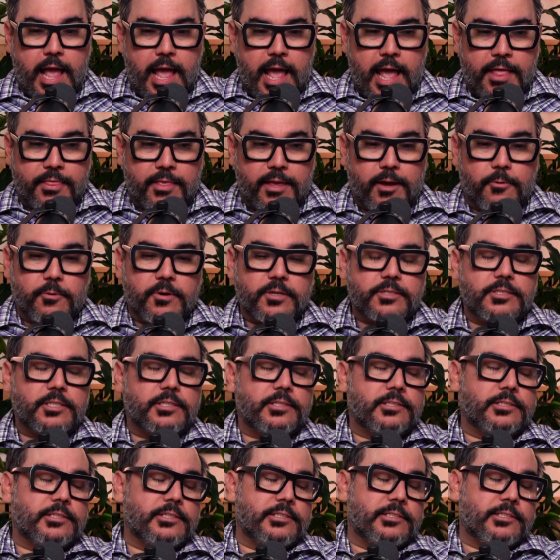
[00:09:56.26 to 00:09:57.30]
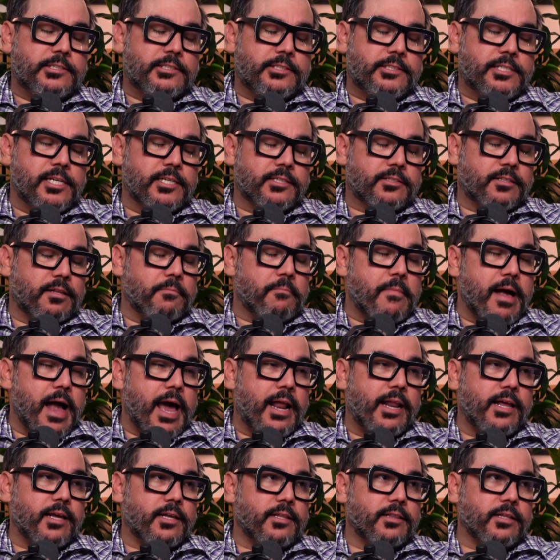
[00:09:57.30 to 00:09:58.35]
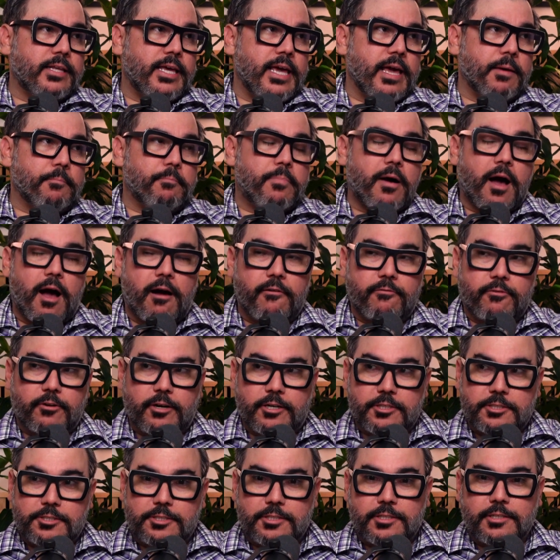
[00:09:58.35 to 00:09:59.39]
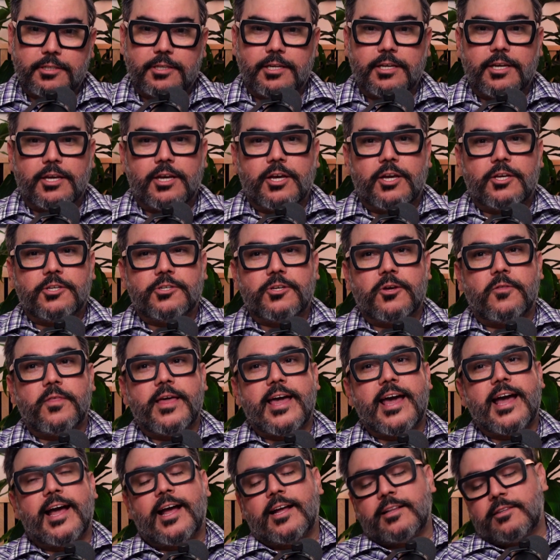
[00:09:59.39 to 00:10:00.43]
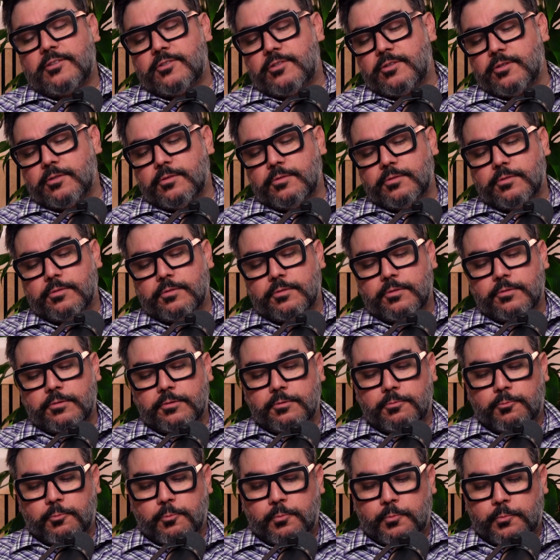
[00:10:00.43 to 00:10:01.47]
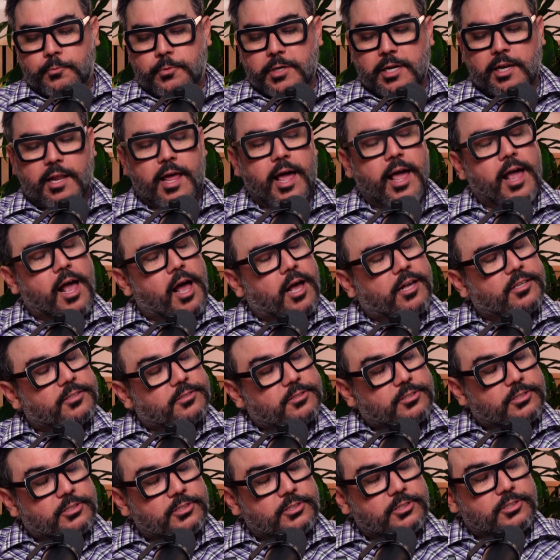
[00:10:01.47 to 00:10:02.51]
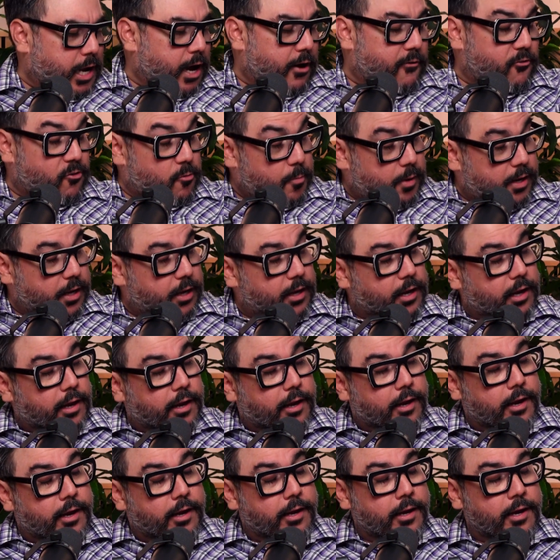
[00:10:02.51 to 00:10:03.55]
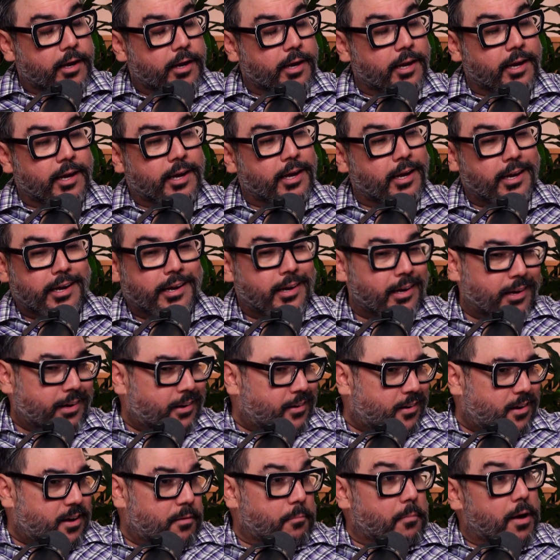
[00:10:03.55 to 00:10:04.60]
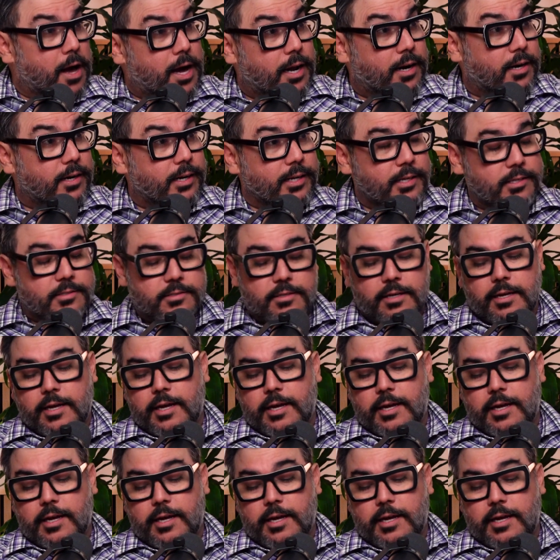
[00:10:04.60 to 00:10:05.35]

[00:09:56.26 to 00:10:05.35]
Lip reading: And they were systematically impoverished. So they had to rely on government commodities